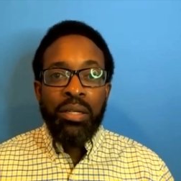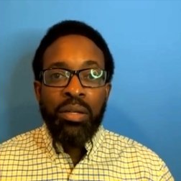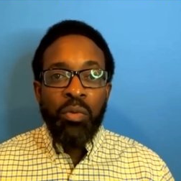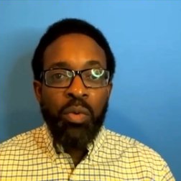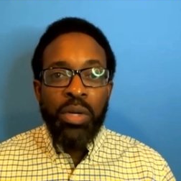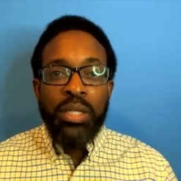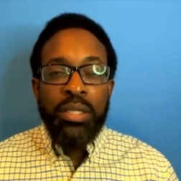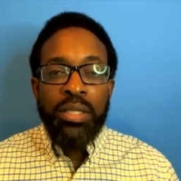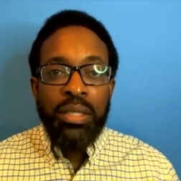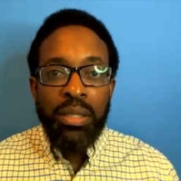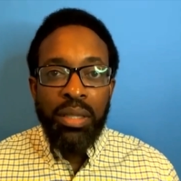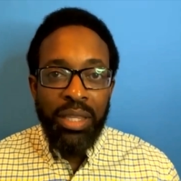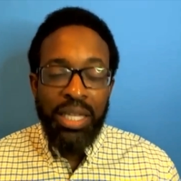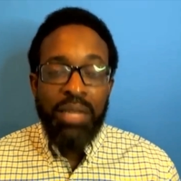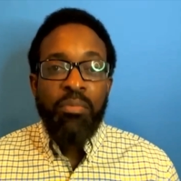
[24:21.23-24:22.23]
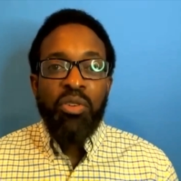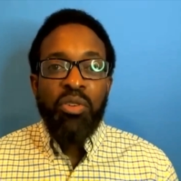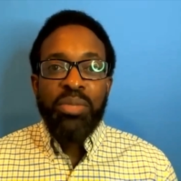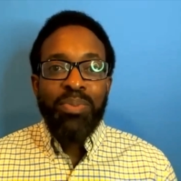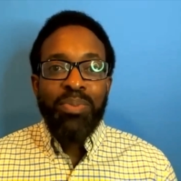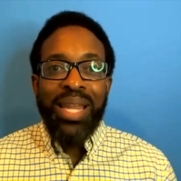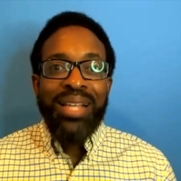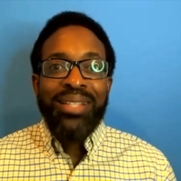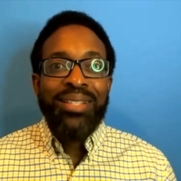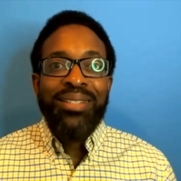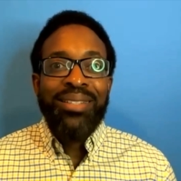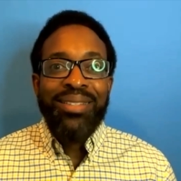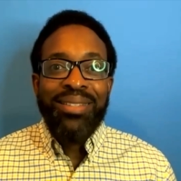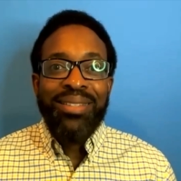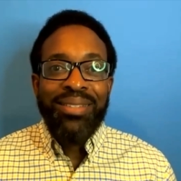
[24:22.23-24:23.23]
was the most pleasant,
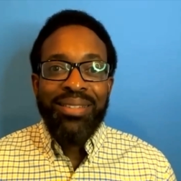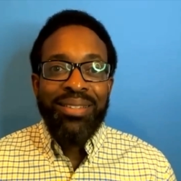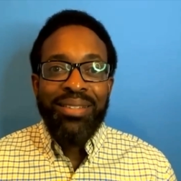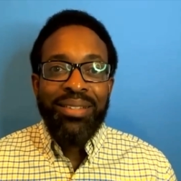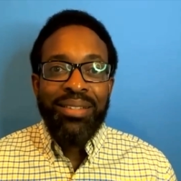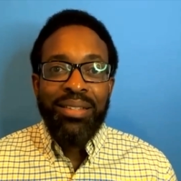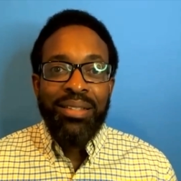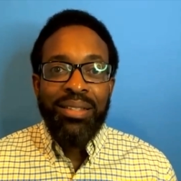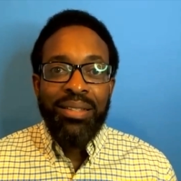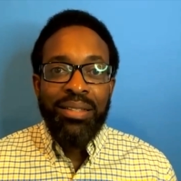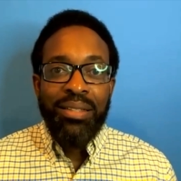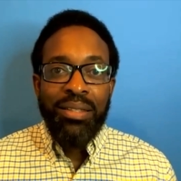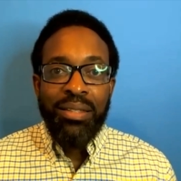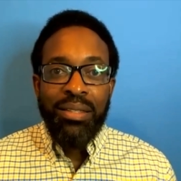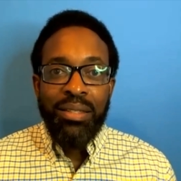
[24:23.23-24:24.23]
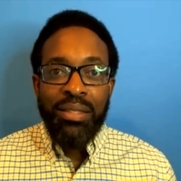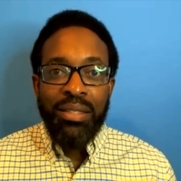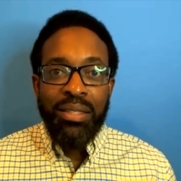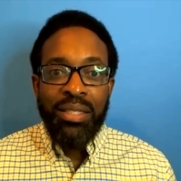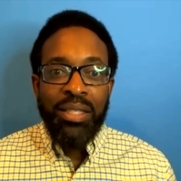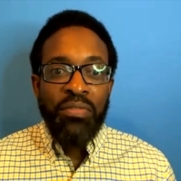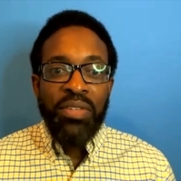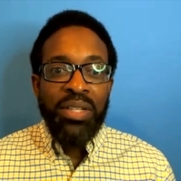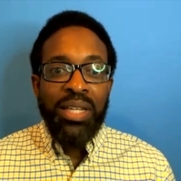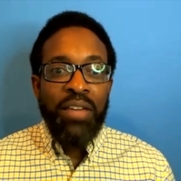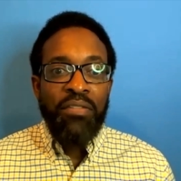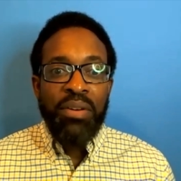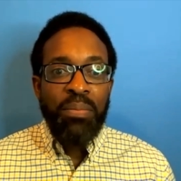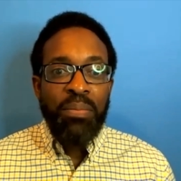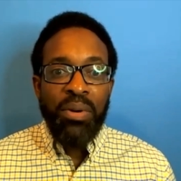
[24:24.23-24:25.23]
civil,
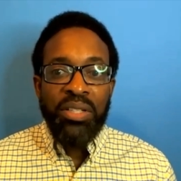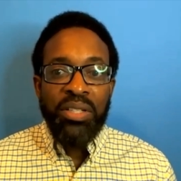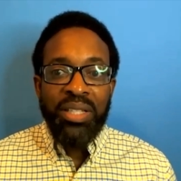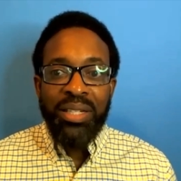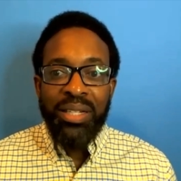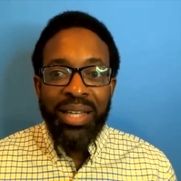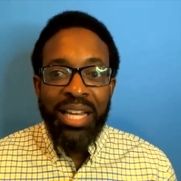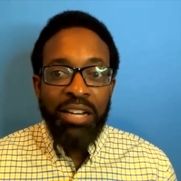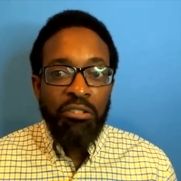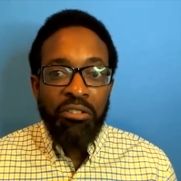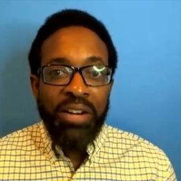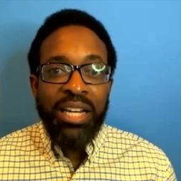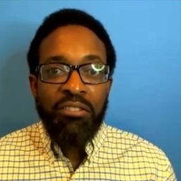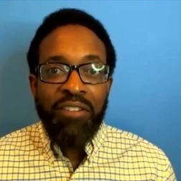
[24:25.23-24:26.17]
loving person in great